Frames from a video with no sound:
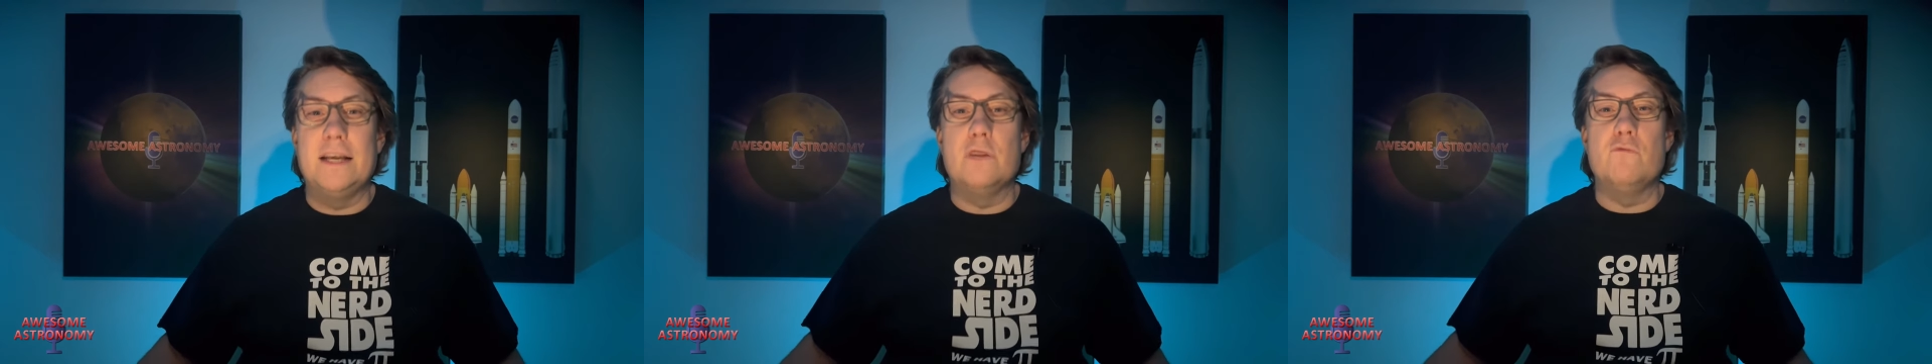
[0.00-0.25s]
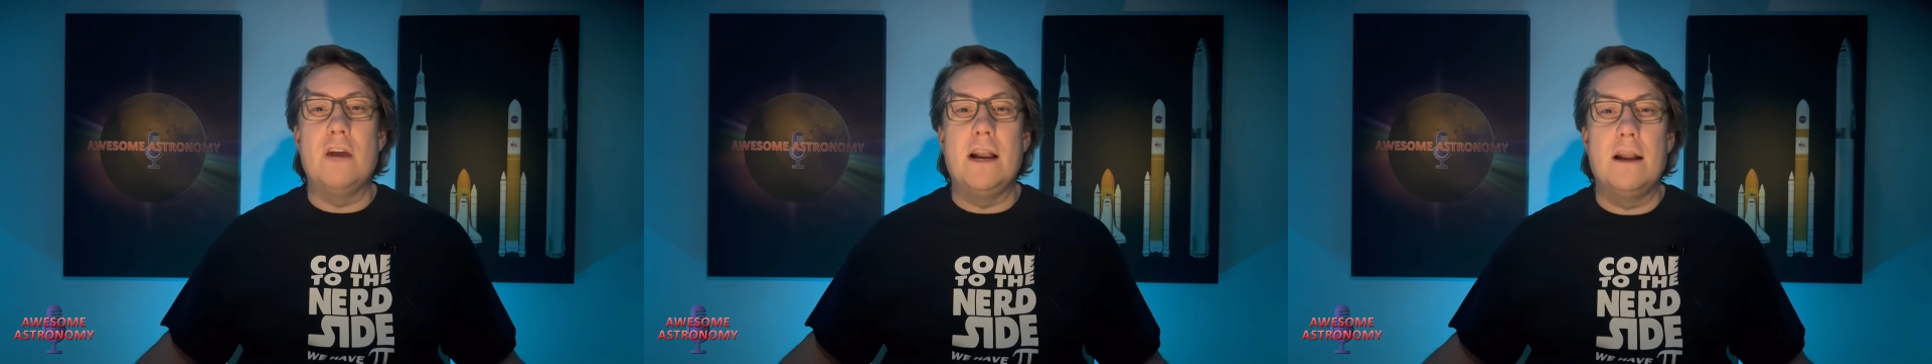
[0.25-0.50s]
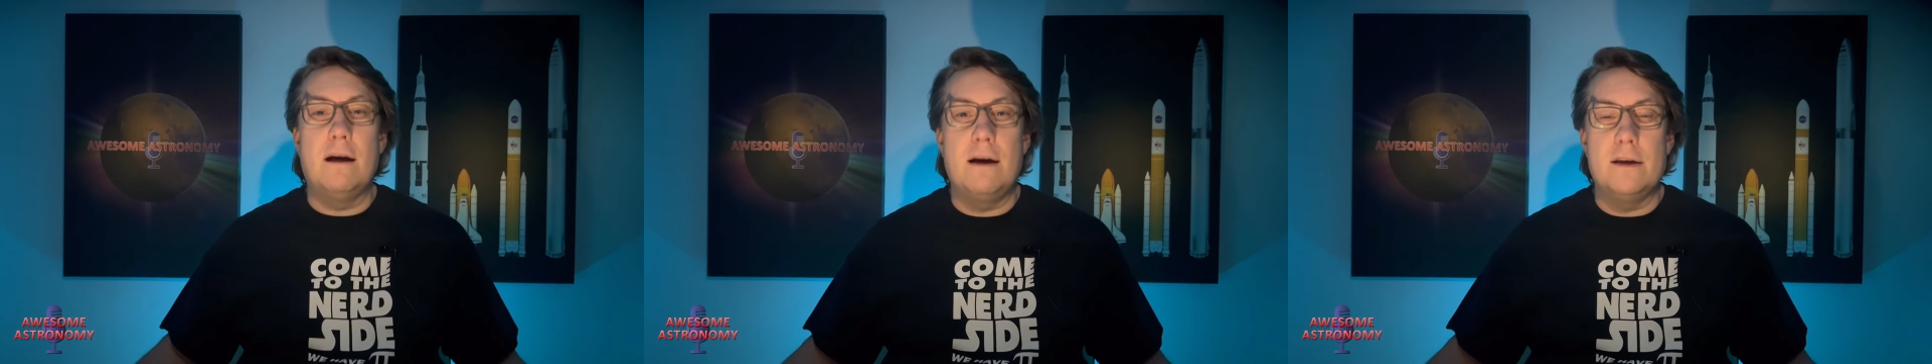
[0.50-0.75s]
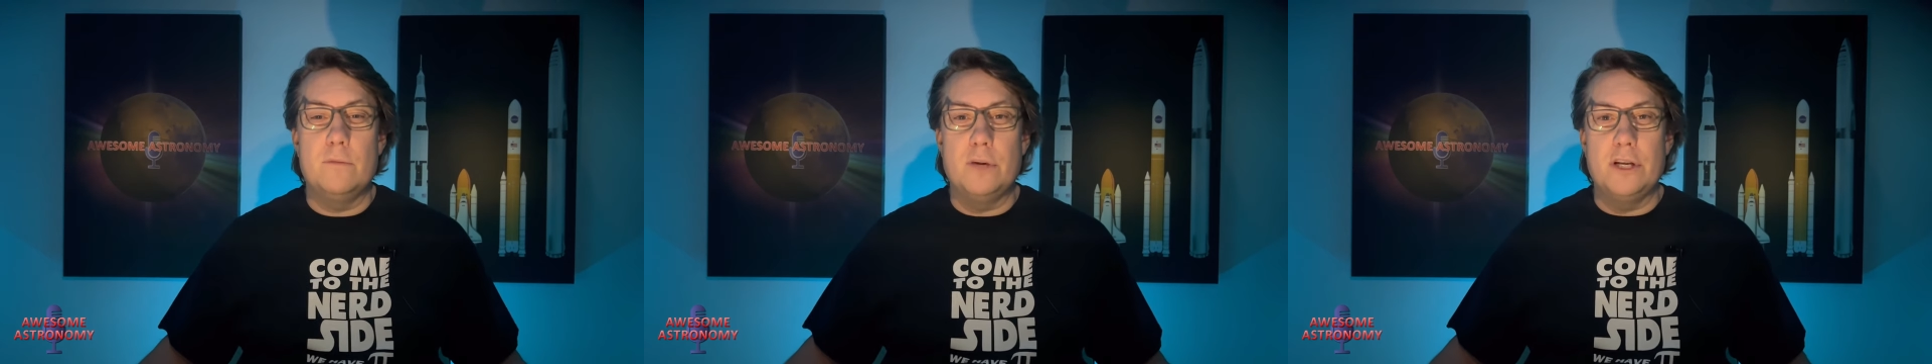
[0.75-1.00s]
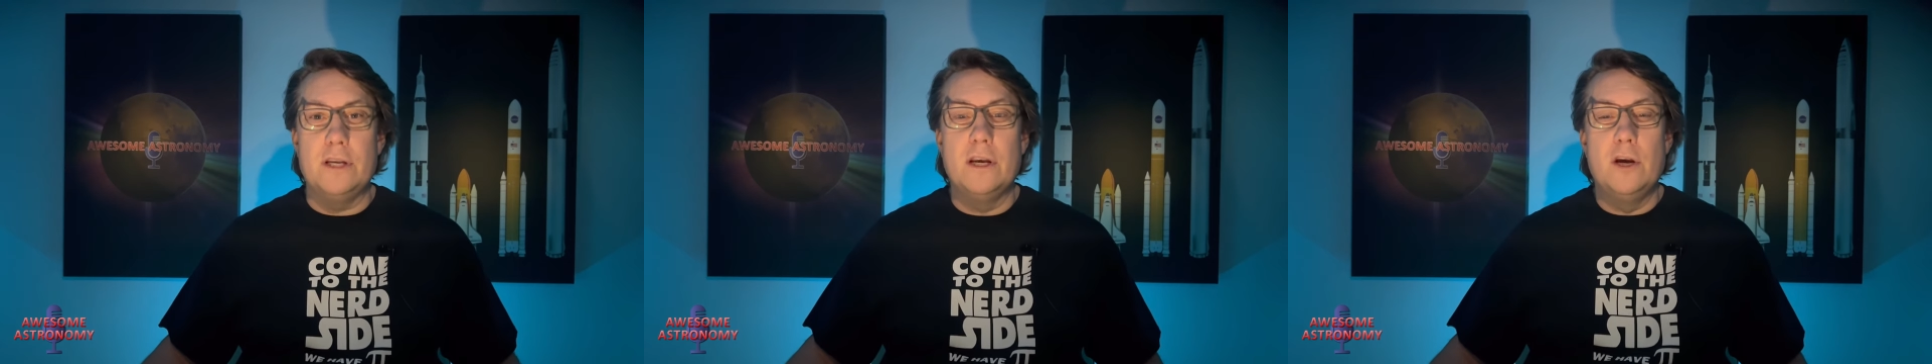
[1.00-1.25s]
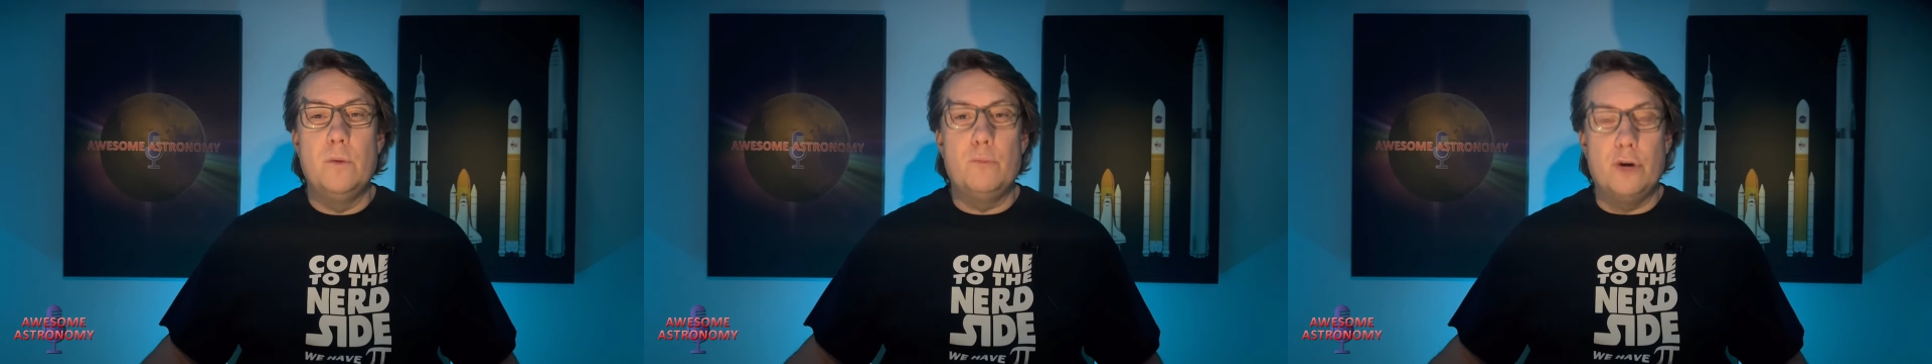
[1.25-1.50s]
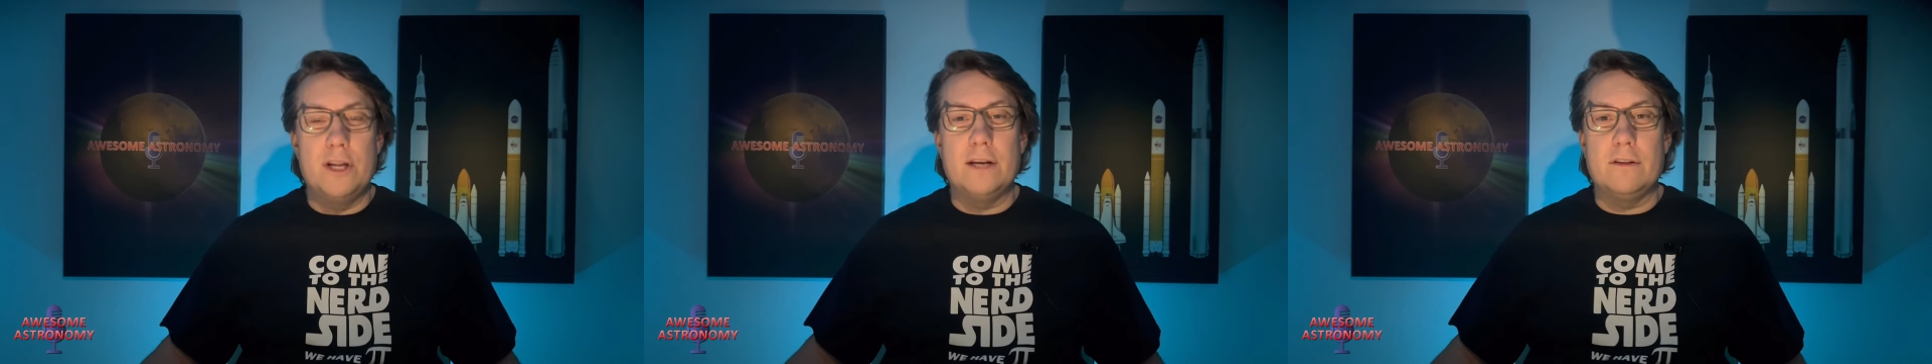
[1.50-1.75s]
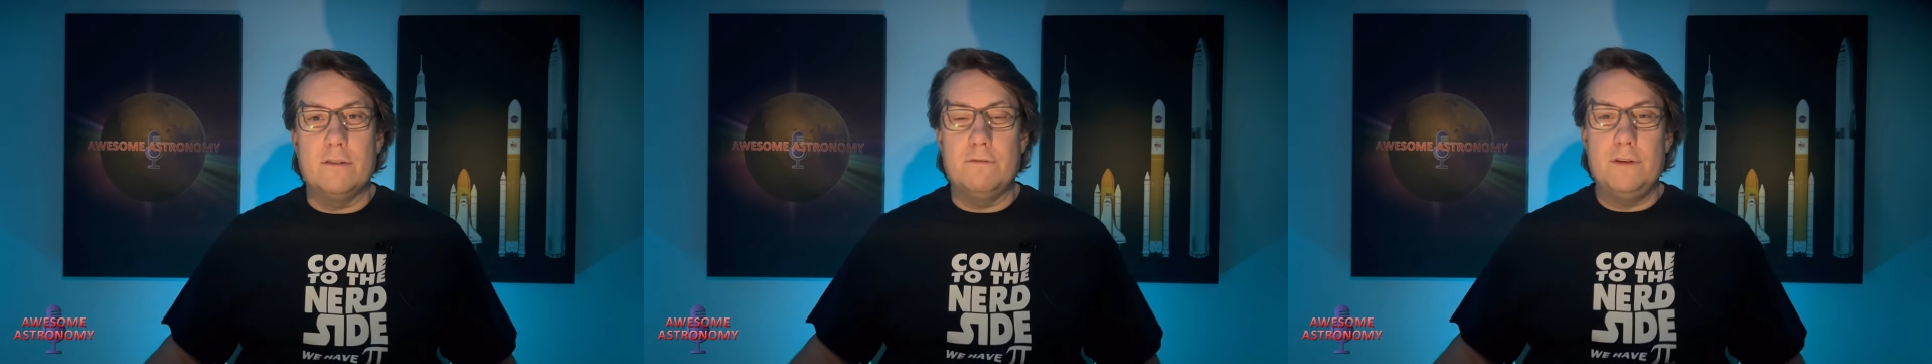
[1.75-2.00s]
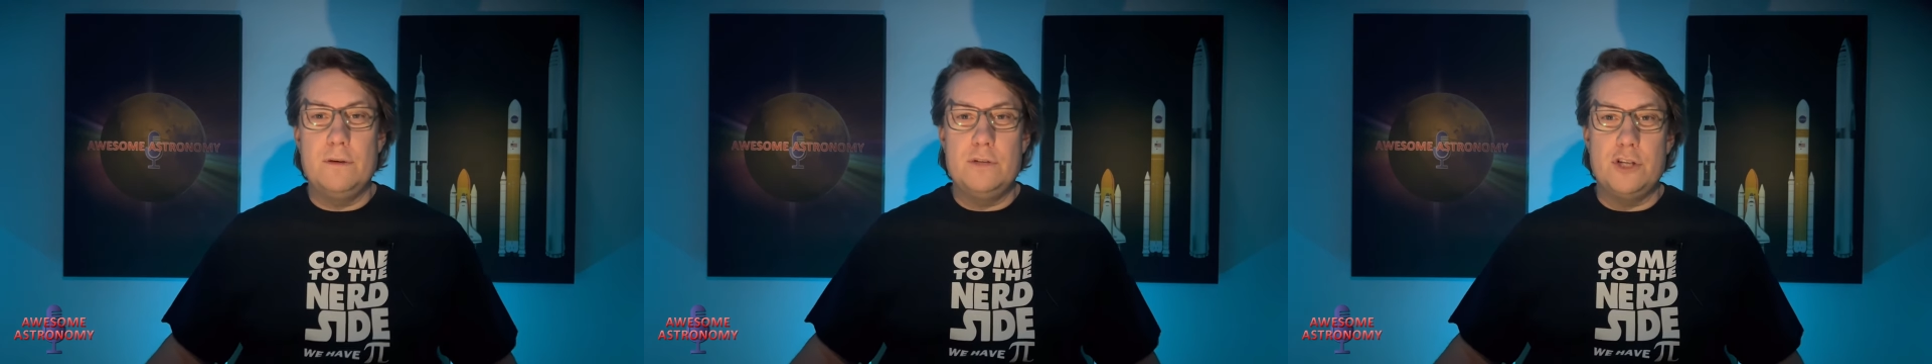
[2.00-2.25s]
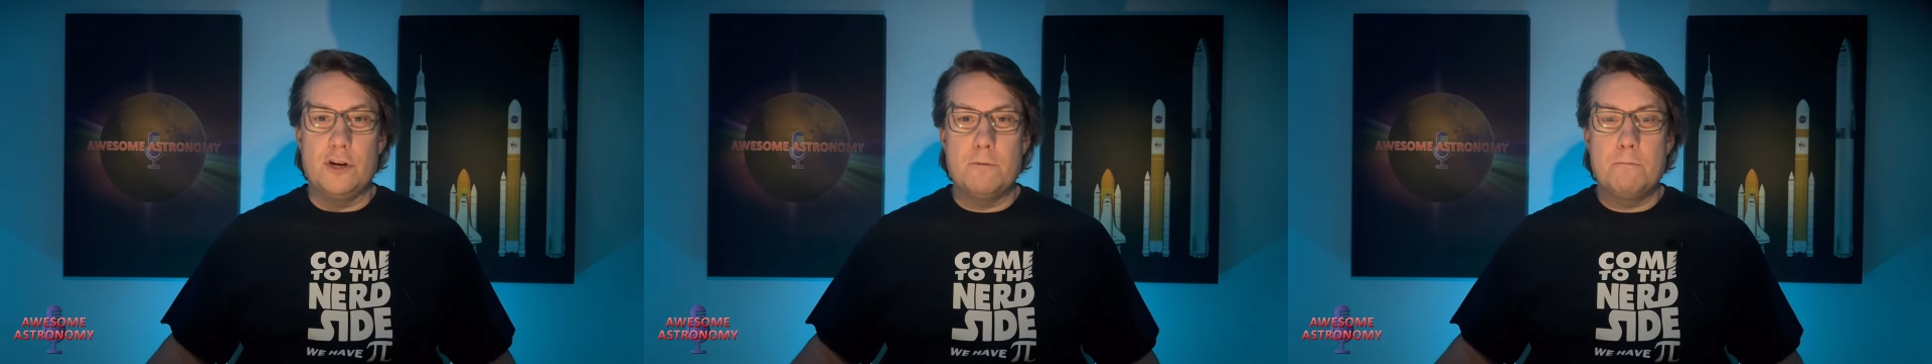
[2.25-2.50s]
and reliably predict the future.